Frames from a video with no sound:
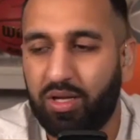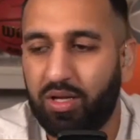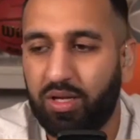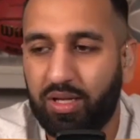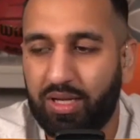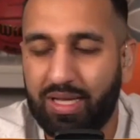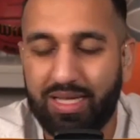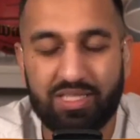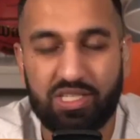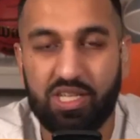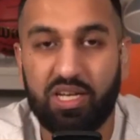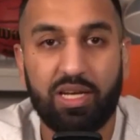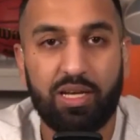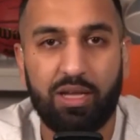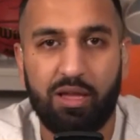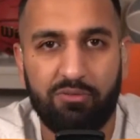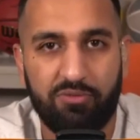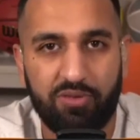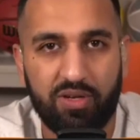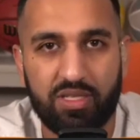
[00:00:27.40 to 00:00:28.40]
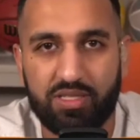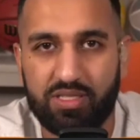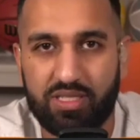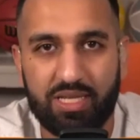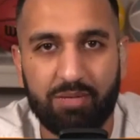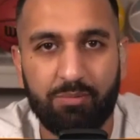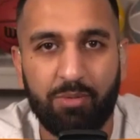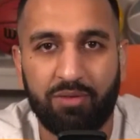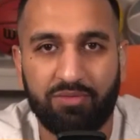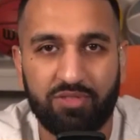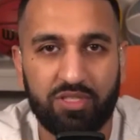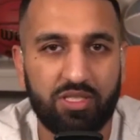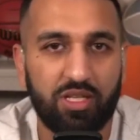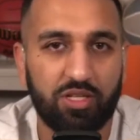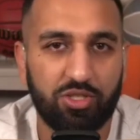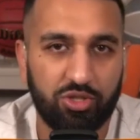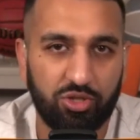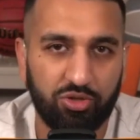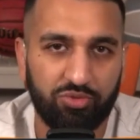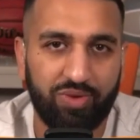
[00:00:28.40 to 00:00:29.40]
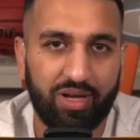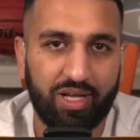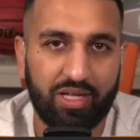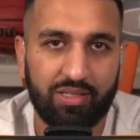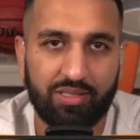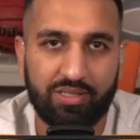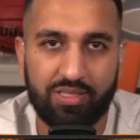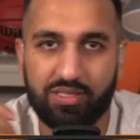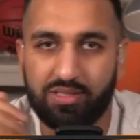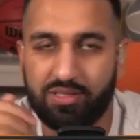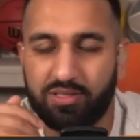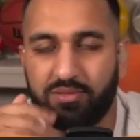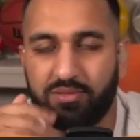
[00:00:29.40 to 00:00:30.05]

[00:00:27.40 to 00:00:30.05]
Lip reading: isn't enough for this team after such a good regular season.